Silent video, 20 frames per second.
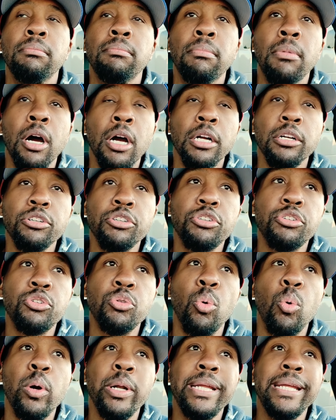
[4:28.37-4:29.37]
March
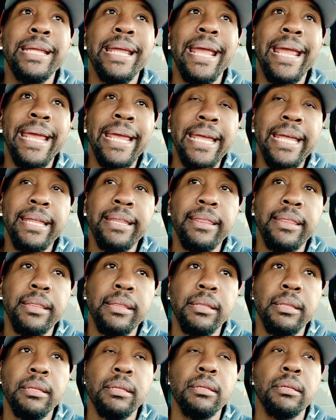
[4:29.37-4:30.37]

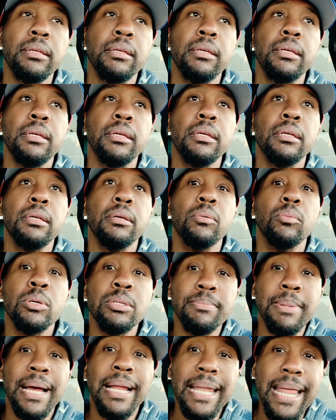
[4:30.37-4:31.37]
28th
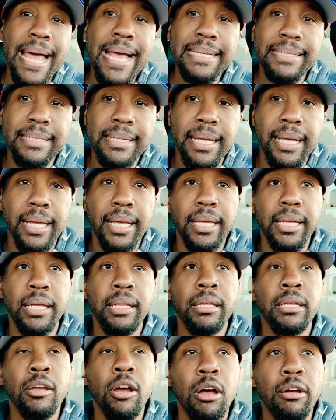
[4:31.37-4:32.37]
was my last
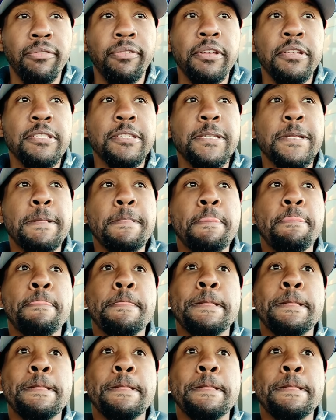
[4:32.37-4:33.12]
day in the office.